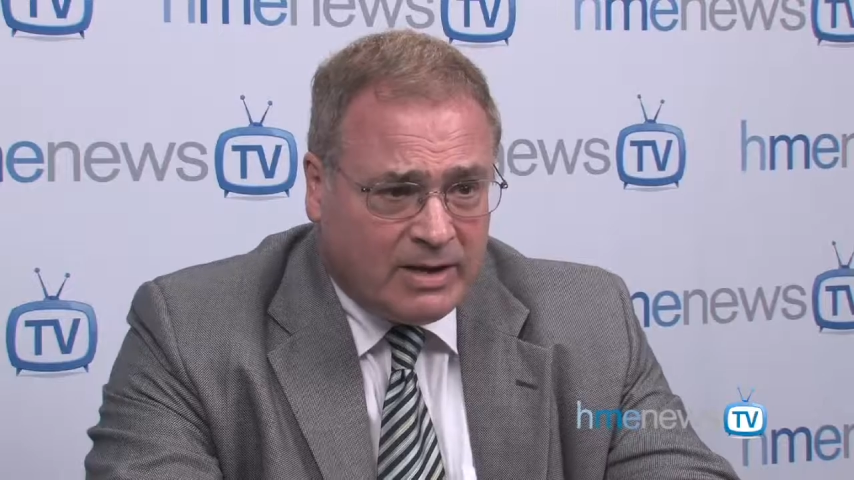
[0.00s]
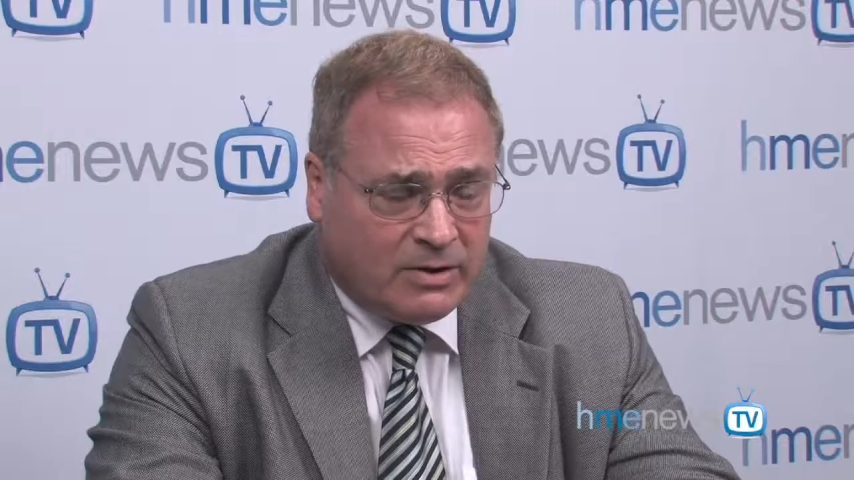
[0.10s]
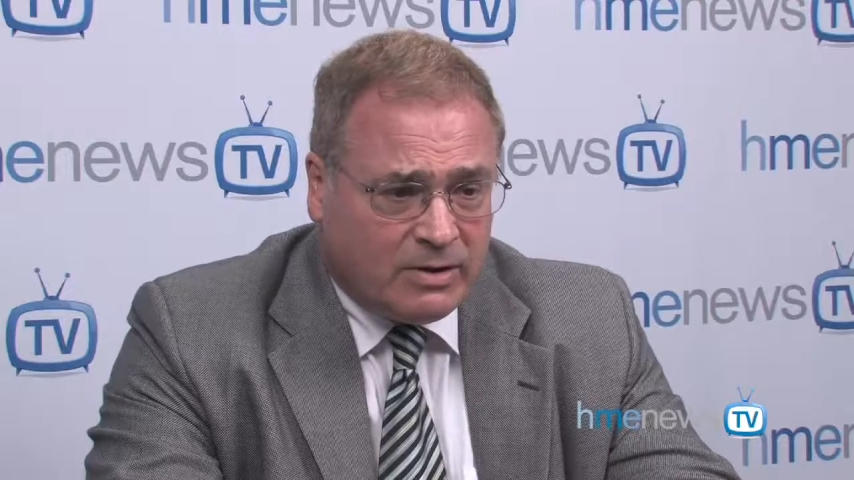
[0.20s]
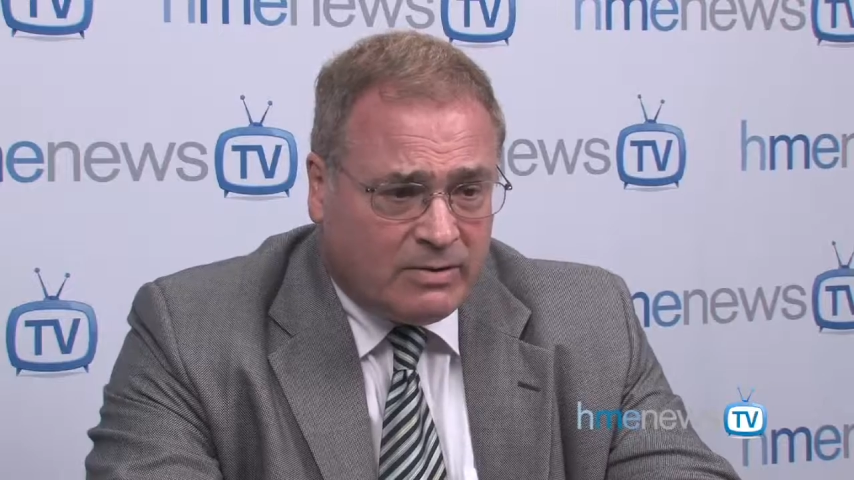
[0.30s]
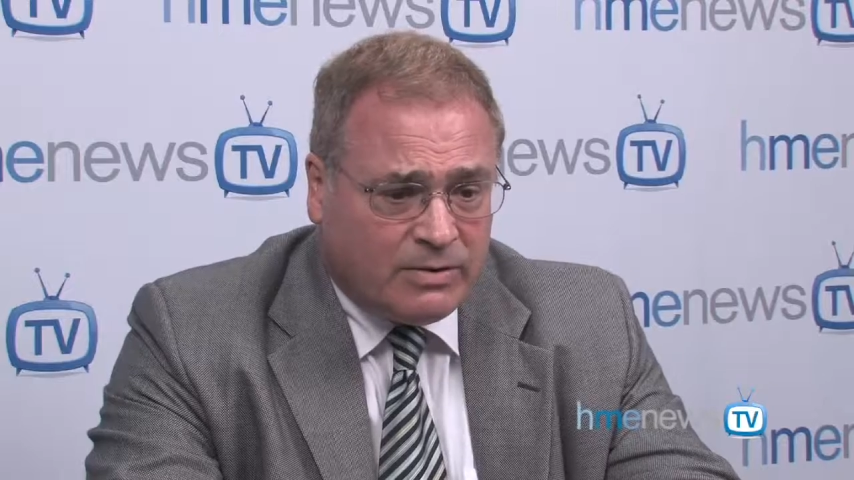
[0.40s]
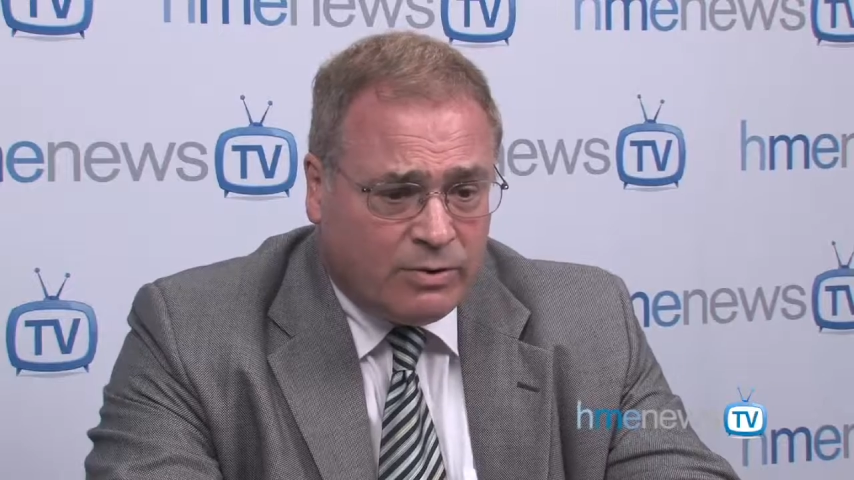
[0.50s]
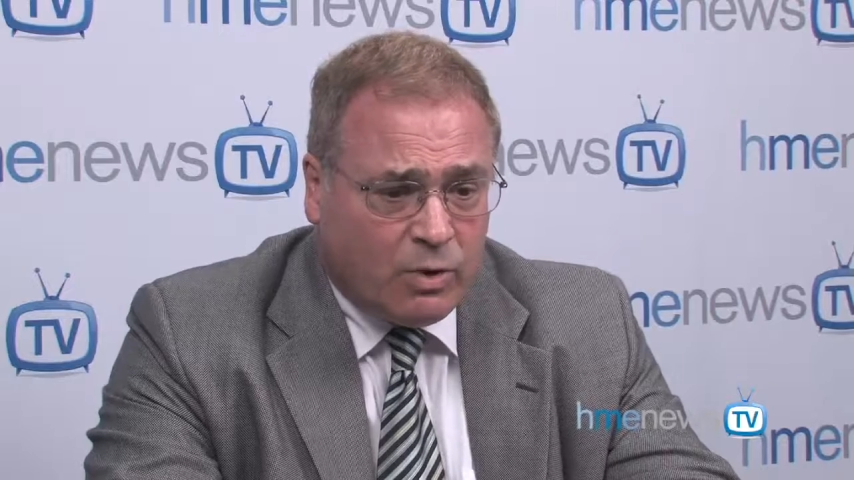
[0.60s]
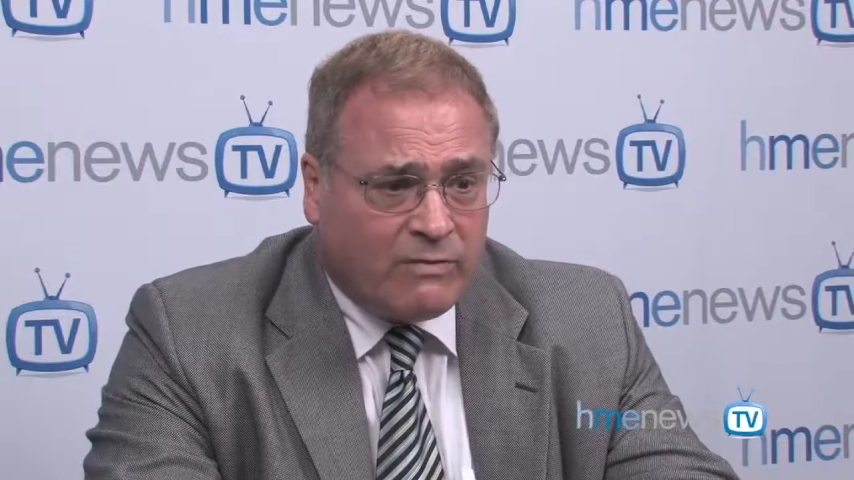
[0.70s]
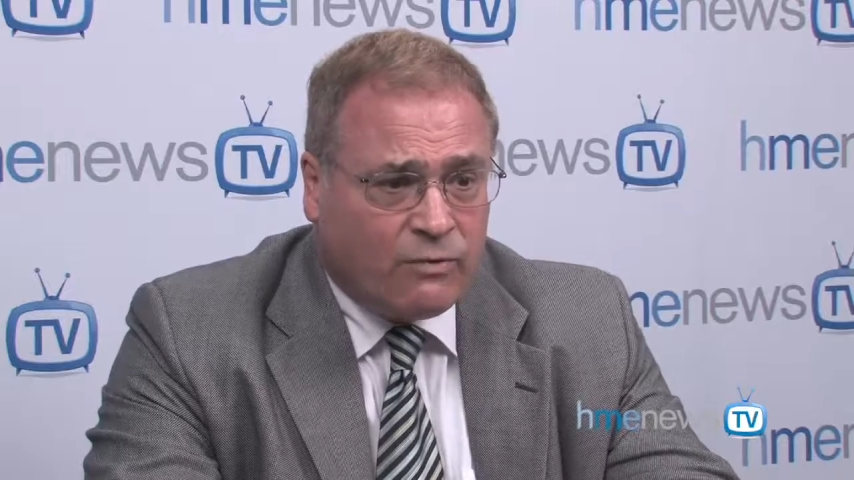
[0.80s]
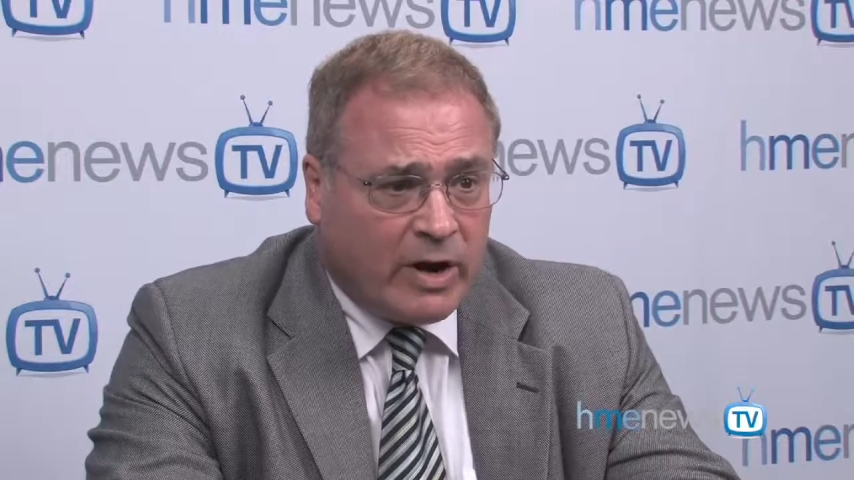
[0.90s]

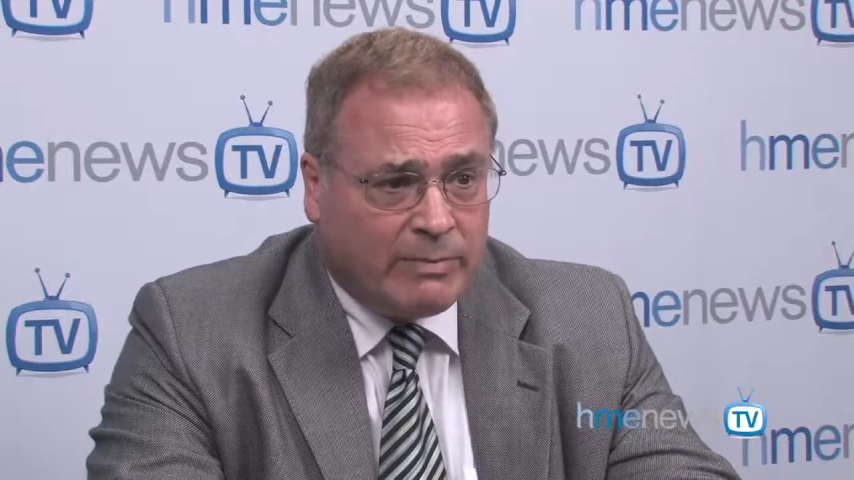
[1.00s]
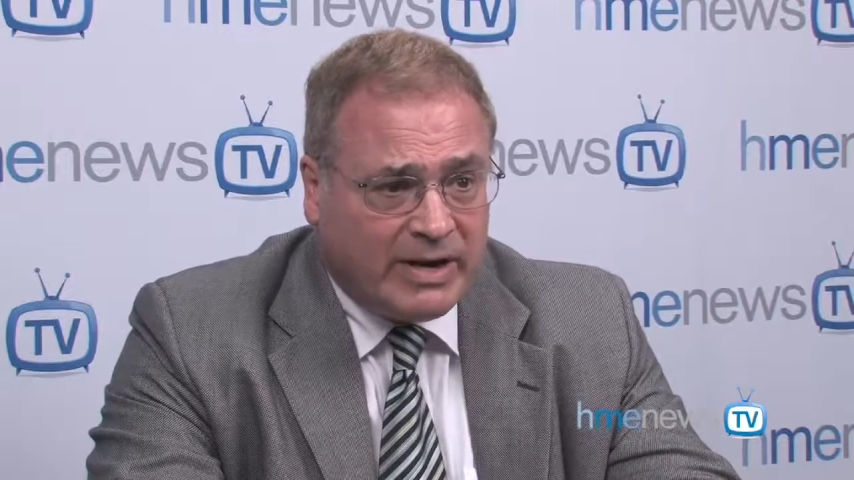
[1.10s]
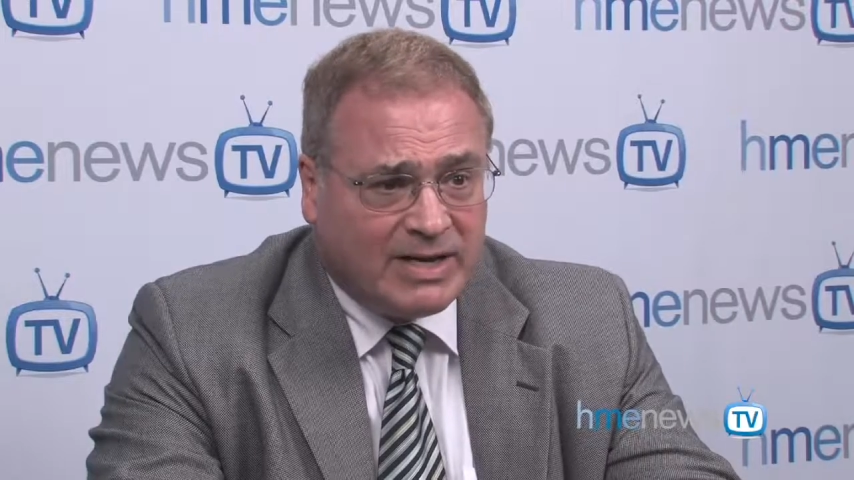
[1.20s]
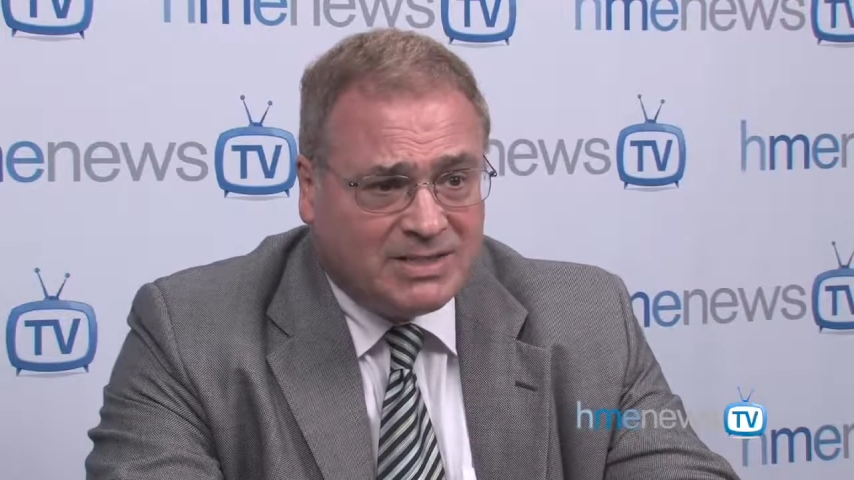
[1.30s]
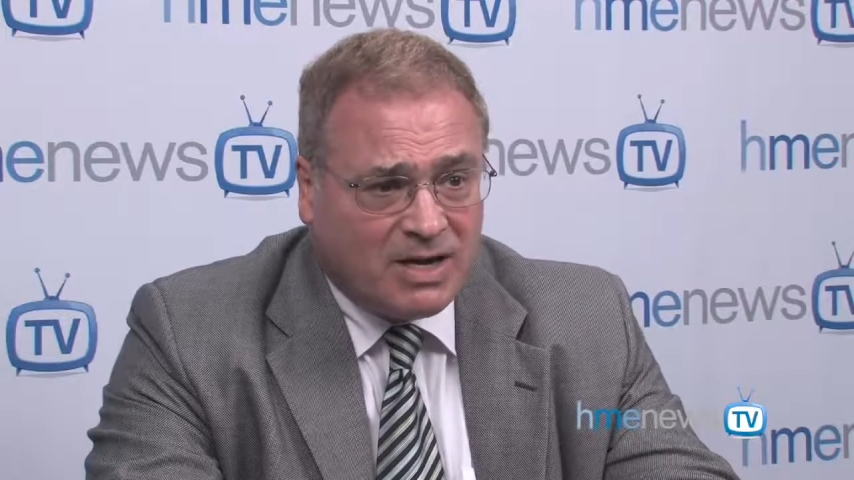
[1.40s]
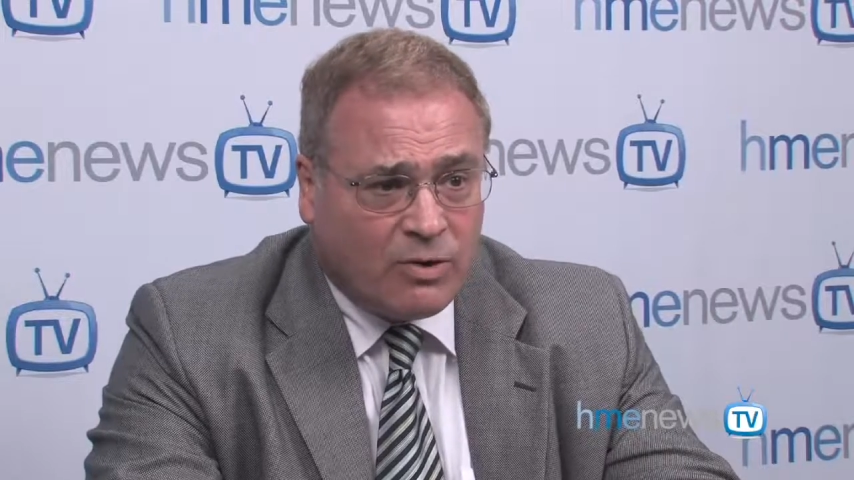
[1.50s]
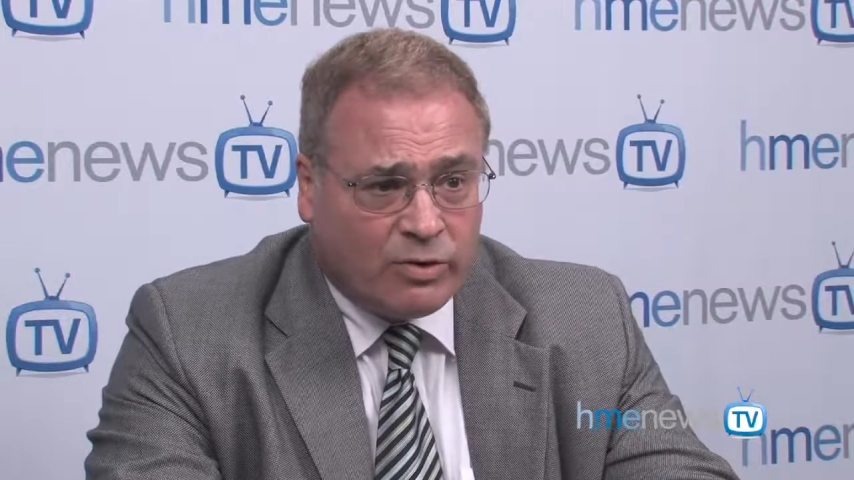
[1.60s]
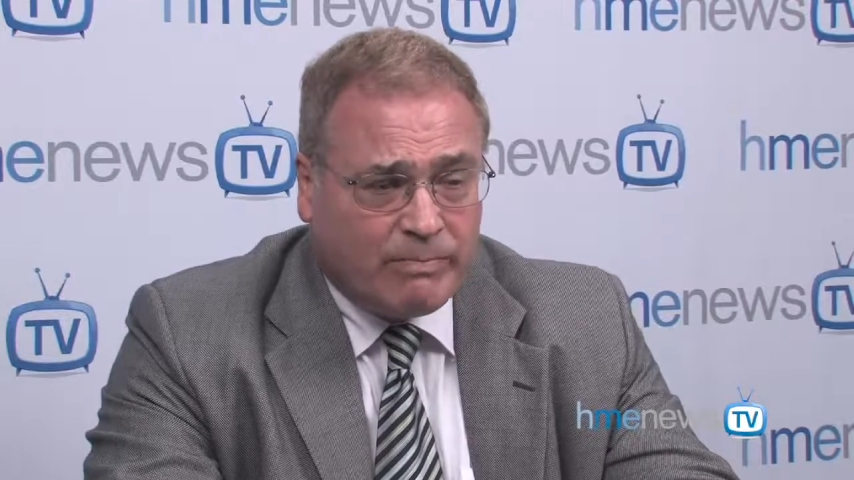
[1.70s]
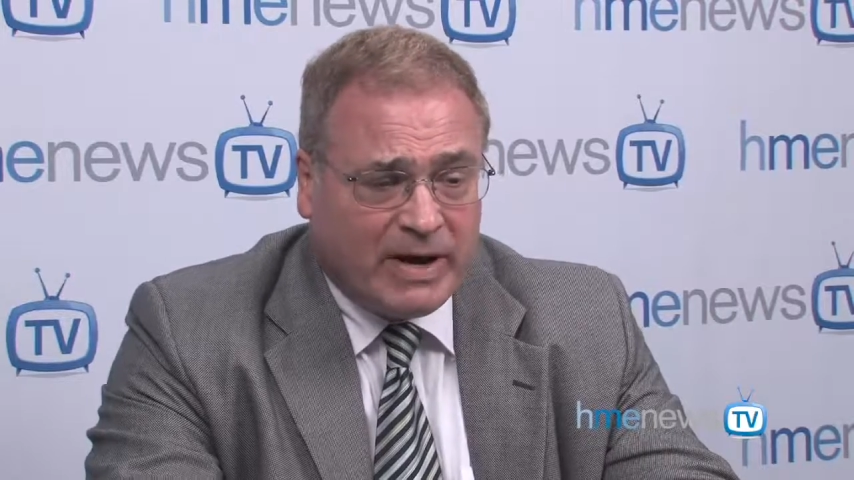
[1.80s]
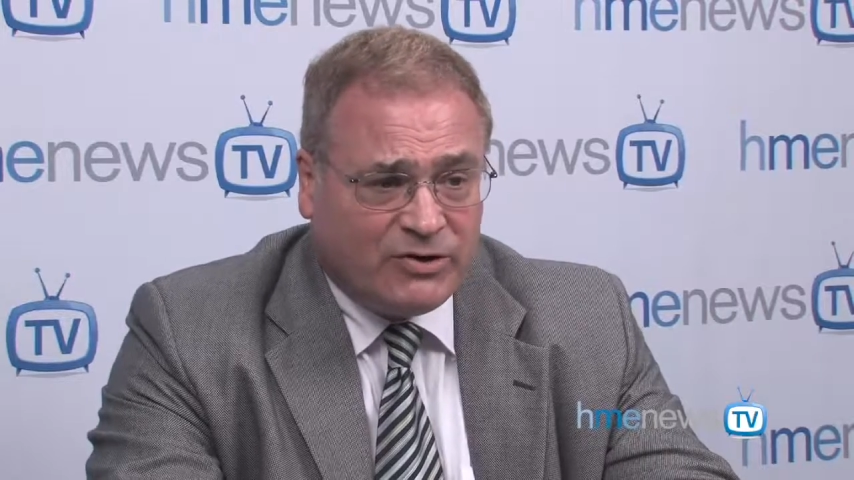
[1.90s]
to avoid being stuck
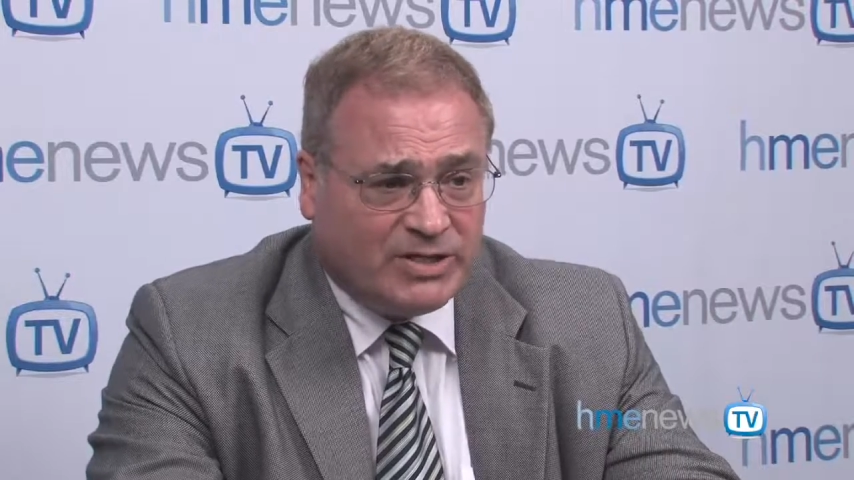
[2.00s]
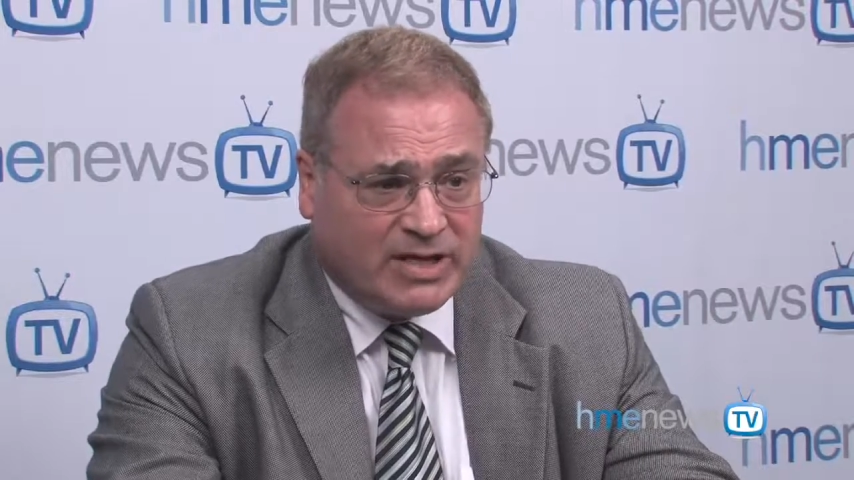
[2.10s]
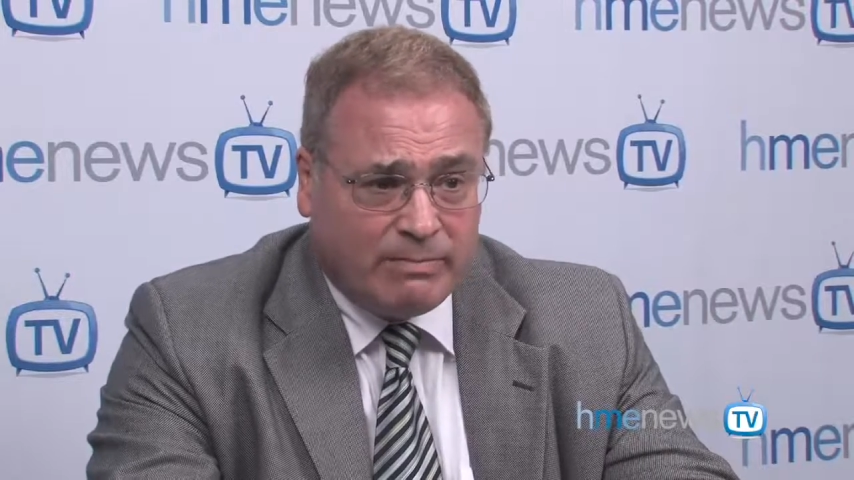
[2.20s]
with patients